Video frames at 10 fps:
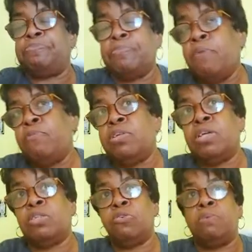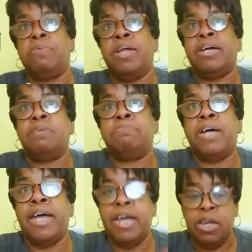Never necessarily a blanket,
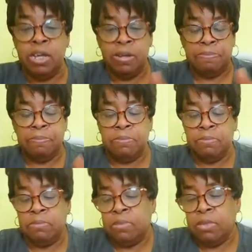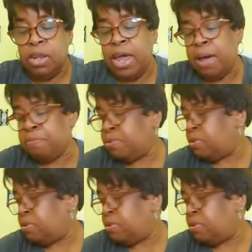but a wrap.